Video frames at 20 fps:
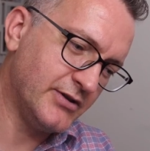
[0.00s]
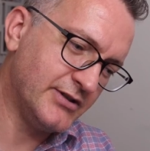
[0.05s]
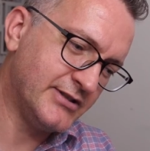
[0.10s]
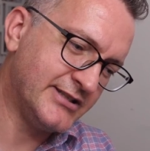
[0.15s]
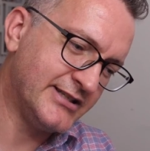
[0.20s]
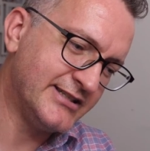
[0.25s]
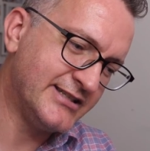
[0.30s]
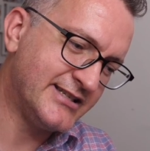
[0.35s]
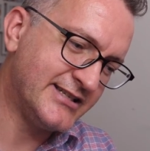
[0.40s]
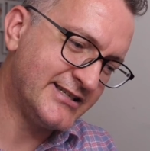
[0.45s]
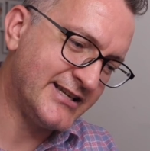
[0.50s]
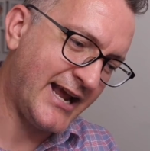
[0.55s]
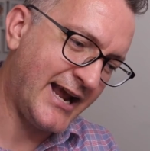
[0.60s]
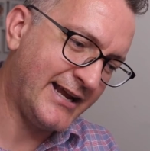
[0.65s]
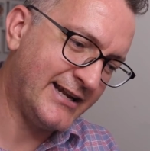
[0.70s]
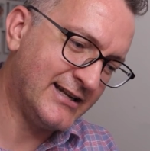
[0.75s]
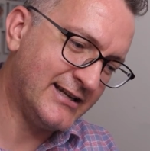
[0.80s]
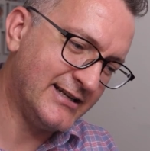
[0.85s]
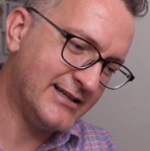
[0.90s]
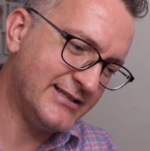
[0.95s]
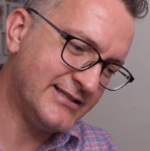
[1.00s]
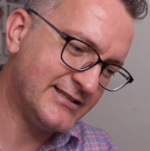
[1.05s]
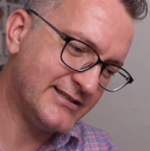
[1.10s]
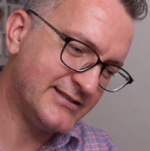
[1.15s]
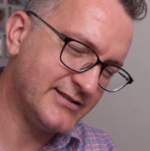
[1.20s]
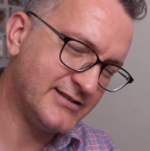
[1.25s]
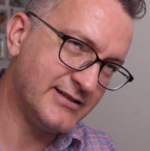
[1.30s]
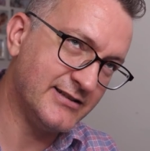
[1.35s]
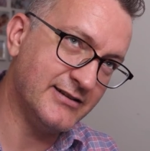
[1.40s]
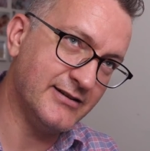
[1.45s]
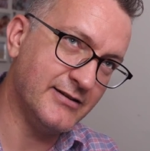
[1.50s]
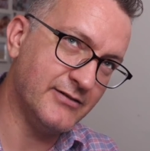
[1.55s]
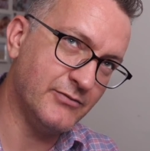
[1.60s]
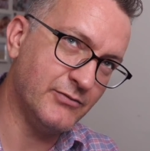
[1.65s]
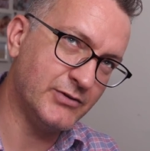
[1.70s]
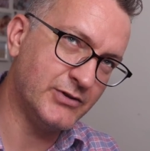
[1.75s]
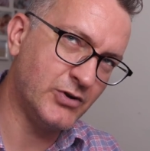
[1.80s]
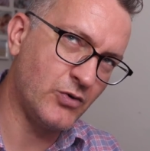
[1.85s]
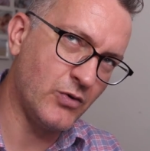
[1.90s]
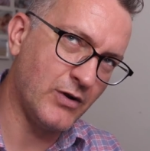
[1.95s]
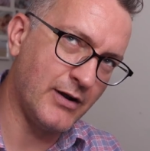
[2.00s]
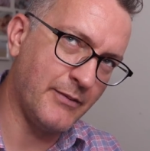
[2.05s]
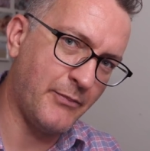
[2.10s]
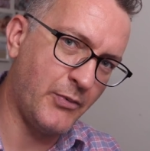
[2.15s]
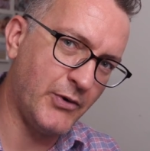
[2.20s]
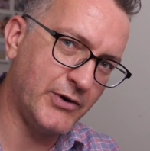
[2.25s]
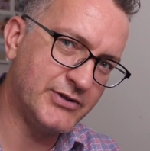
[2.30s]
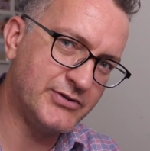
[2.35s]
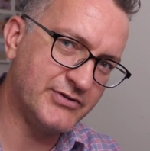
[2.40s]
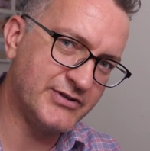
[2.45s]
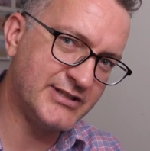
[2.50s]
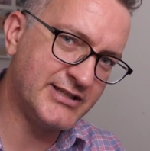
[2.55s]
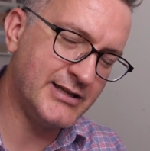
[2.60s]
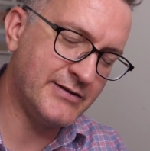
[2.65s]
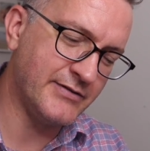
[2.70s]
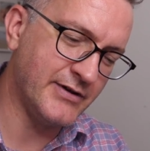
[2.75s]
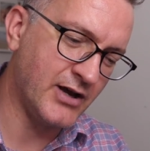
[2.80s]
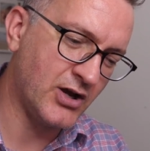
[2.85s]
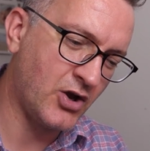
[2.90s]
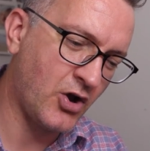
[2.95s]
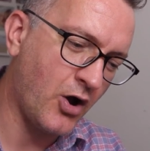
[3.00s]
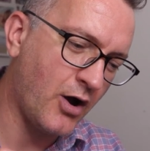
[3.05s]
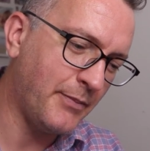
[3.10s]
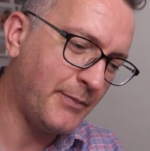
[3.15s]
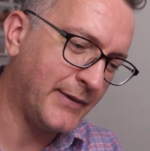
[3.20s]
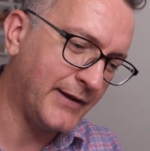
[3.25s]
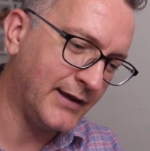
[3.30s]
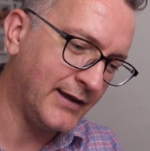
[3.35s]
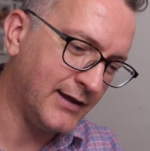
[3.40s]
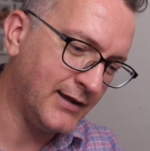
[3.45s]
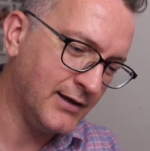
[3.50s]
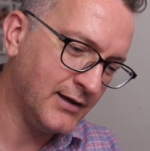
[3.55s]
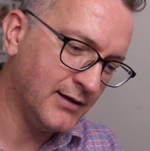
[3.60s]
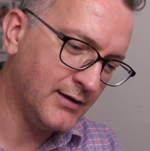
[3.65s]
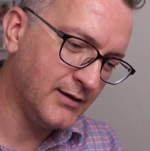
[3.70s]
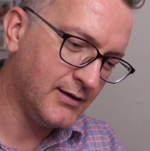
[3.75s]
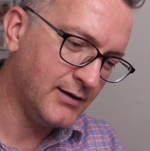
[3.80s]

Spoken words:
since this handler isn't a pointer receiver, a copy